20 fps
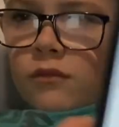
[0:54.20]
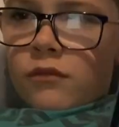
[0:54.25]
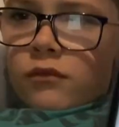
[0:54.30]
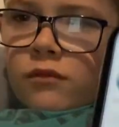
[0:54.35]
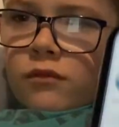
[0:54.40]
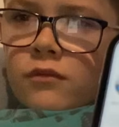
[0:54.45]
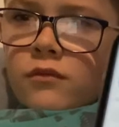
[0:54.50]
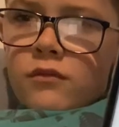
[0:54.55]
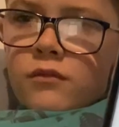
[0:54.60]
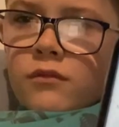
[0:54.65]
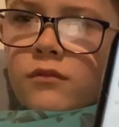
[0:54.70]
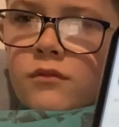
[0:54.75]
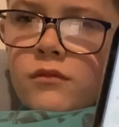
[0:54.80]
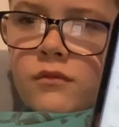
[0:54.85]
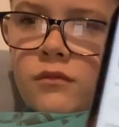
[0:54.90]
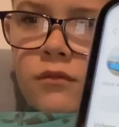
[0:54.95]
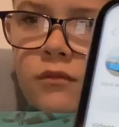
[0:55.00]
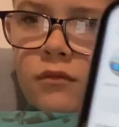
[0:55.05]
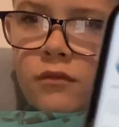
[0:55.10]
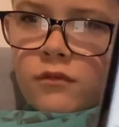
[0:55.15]

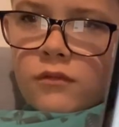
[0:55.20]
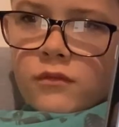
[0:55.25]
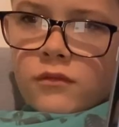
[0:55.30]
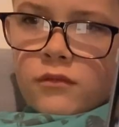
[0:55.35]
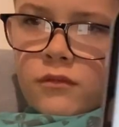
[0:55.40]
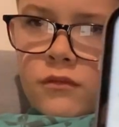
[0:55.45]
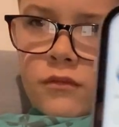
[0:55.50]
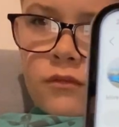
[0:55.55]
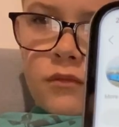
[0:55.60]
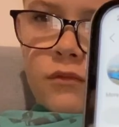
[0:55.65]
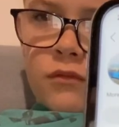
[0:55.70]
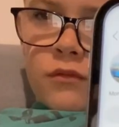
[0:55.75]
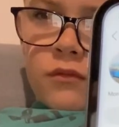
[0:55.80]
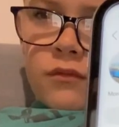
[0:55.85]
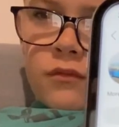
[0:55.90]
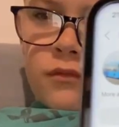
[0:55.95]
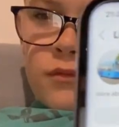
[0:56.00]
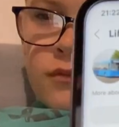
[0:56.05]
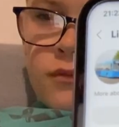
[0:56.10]
Nothing is said.